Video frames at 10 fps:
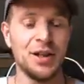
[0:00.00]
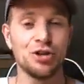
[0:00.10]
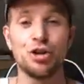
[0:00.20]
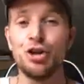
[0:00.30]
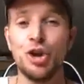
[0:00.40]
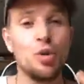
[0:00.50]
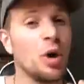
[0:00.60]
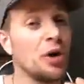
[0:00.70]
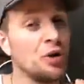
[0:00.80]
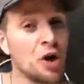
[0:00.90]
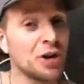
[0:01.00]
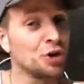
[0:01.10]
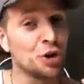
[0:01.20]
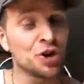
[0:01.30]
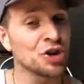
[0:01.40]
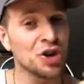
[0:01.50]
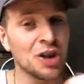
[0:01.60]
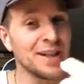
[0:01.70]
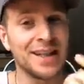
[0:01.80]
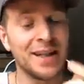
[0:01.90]
So you are not just
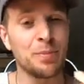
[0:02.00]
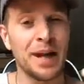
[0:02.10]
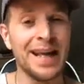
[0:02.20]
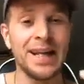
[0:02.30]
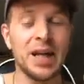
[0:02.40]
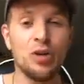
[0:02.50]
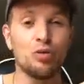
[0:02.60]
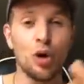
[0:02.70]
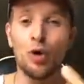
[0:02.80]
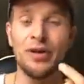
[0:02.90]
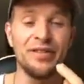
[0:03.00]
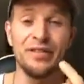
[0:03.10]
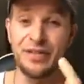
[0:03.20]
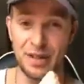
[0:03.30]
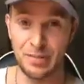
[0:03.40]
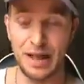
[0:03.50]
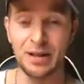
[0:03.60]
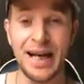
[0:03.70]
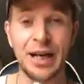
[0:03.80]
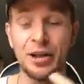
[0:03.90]
solidly playing a role of a
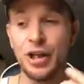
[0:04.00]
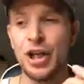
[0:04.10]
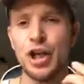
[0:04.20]
female and